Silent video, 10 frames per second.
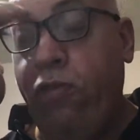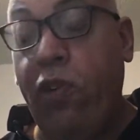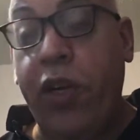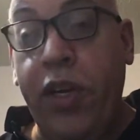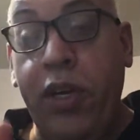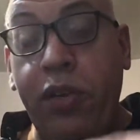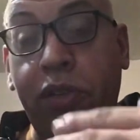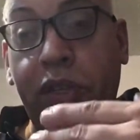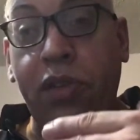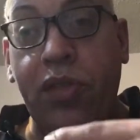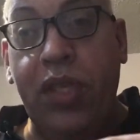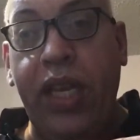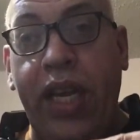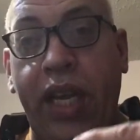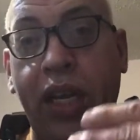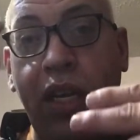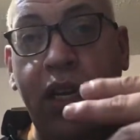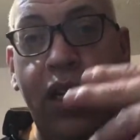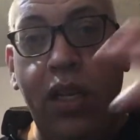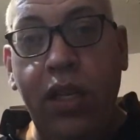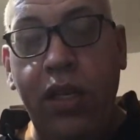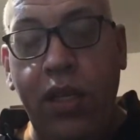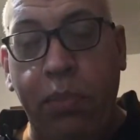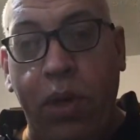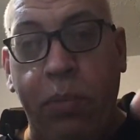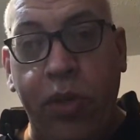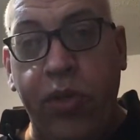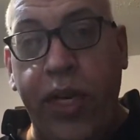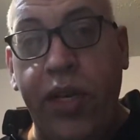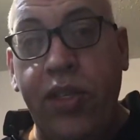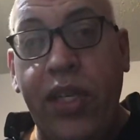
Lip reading: for you to see the perpetrators.